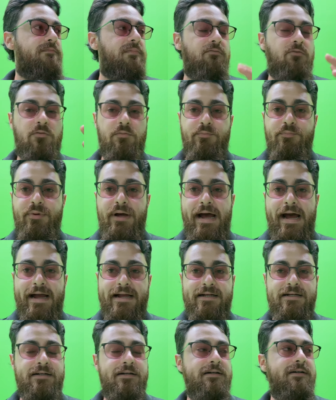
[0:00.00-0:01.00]
but we're
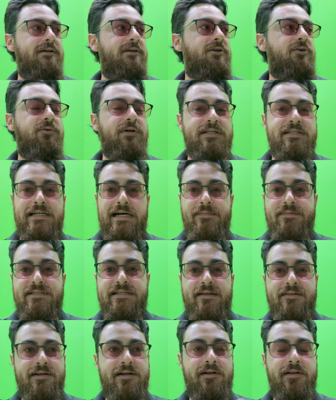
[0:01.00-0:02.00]
back. Quick stop in
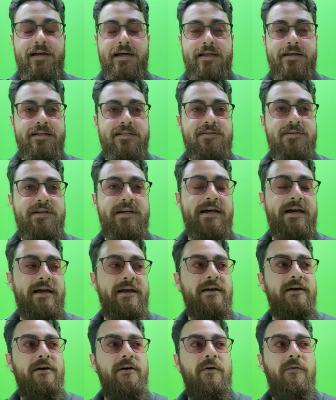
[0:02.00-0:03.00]
South Carolina, it's
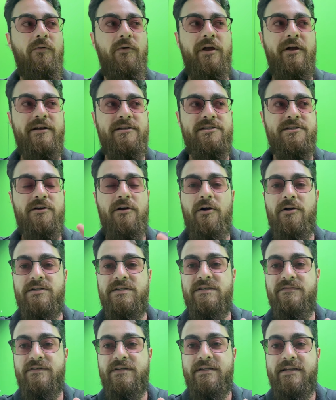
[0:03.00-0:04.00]
okay. We're here at
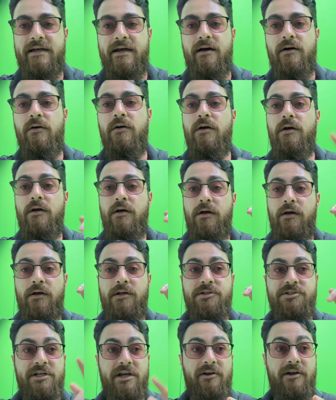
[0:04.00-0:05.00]
CigarTV now.
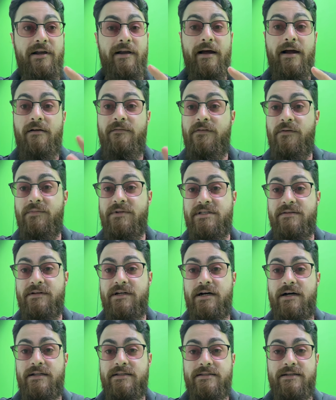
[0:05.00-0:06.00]
Jared and I are filming some
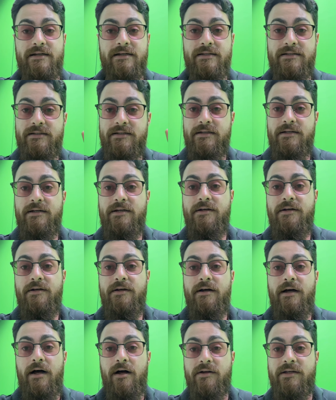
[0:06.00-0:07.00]
content.
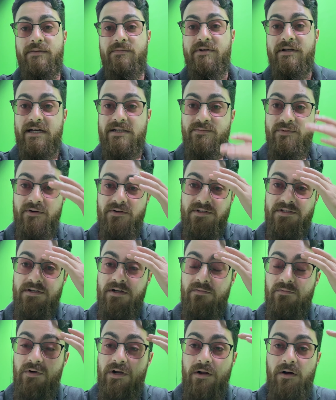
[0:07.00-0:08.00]
I'll keep you guys
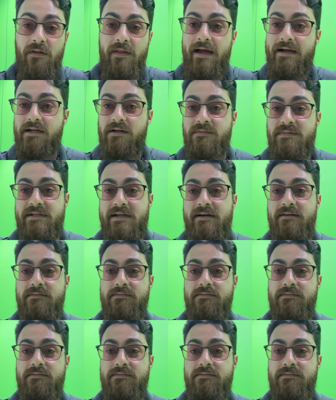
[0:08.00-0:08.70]
posted on when all that comes out.